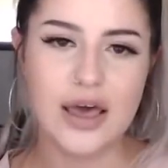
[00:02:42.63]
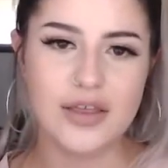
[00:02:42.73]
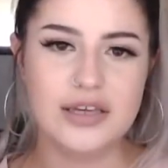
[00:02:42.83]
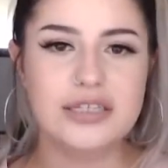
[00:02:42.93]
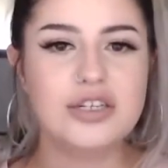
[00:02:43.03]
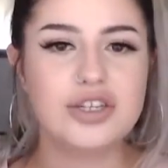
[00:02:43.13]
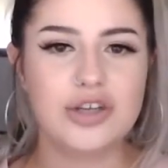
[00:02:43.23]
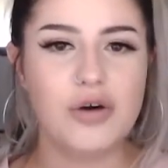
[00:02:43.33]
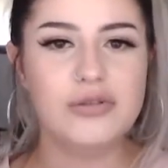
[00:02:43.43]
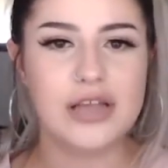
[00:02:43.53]
This is
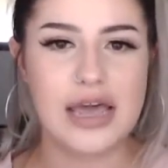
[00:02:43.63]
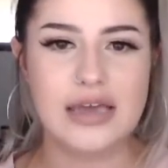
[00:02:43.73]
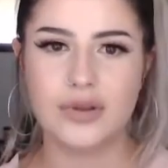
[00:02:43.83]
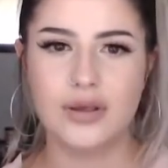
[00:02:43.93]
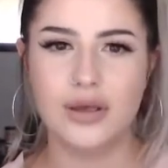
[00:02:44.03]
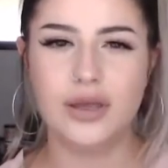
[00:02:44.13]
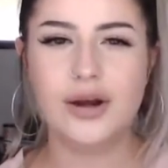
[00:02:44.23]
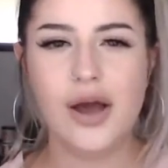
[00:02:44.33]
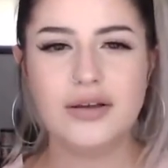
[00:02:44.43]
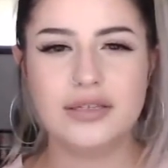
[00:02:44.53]
so light. You
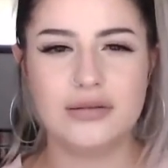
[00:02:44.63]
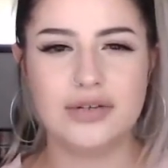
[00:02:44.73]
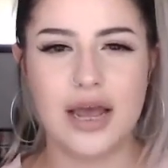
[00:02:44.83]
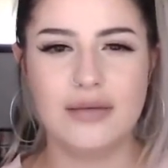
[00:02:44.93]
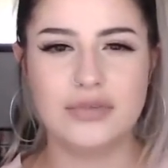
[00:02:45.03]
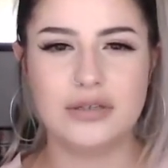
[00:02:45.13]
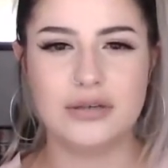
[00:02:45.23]
know how sometimes